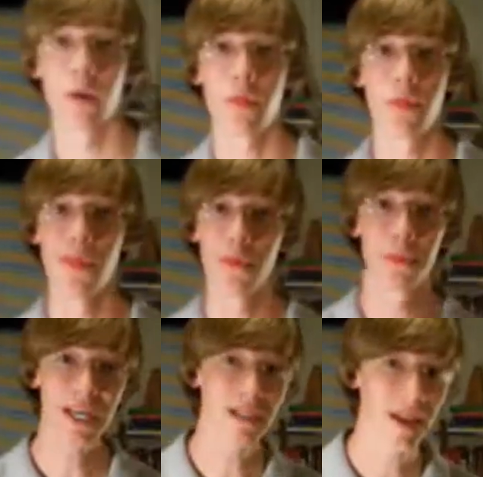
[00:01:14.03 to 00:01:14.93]
the three
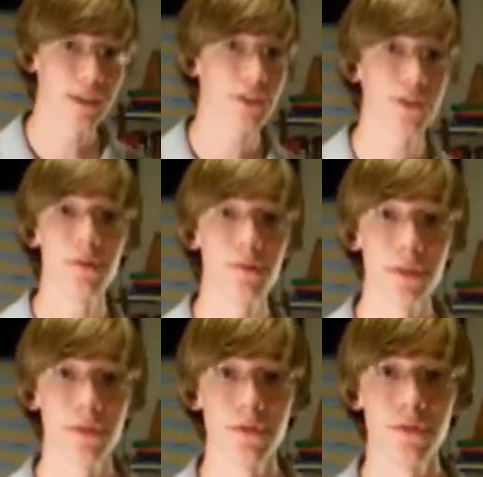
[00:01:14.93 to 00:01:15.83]
lights you
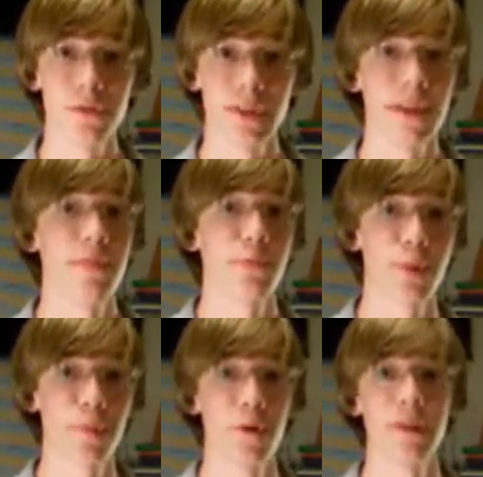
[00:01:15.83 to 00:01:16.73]
use in
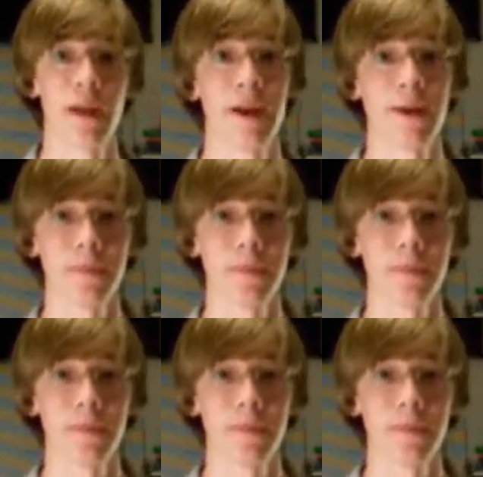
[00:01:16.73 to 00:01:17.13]
three-point lighting.